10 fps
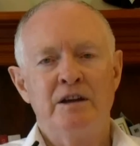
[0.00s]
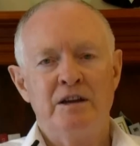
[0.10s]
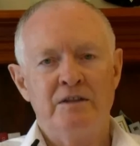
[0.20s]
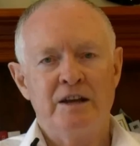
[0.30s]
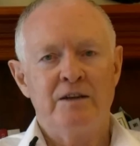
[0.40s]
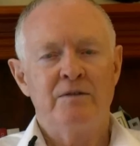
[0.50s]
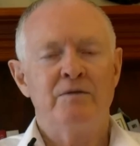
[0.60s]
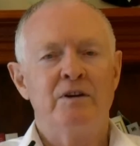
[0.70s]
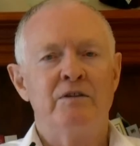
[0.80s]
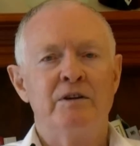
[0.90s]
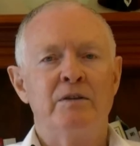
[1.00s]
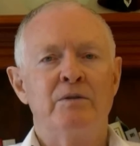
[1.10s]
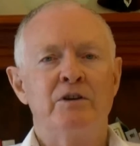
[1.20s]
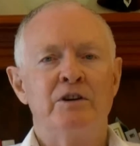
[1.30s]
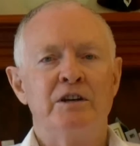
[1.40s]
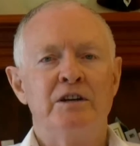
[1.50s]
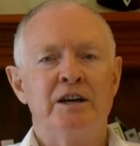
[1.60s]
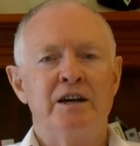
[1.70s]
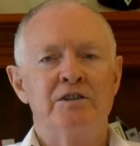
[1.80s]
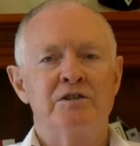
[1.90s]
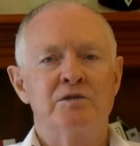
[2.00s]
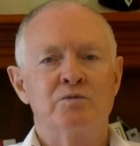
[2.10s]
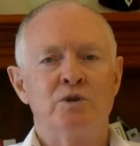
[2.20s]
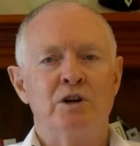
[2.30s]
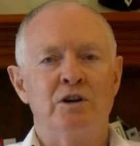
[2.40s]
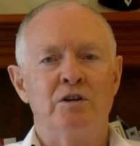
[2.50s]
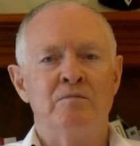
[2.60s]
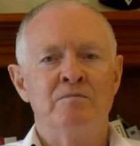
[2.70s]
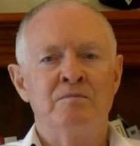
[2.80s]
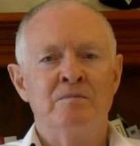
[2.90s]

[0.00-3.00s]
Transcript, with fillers: in that following 30 days as well.